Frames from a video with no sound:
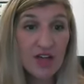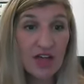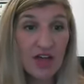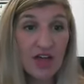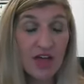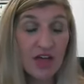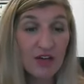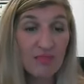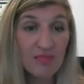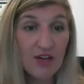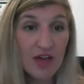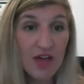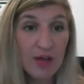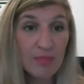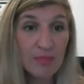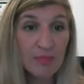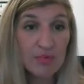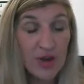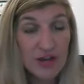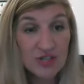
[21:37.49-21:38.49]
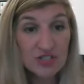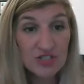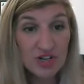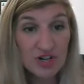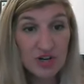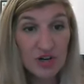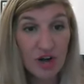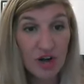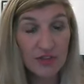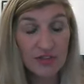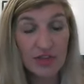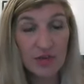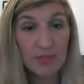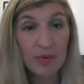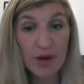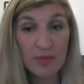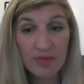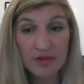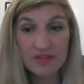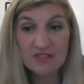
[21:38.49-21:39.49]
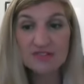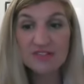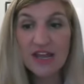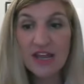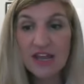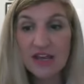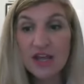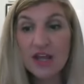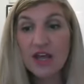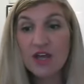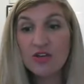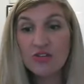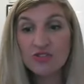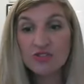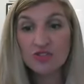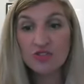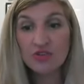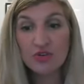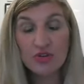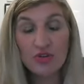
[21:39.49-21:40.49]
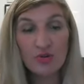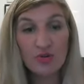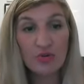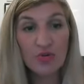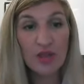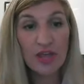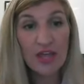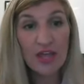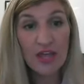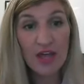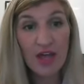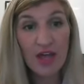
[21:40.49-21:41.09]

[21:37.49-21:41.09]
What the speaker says: of pressure on the Department of State to,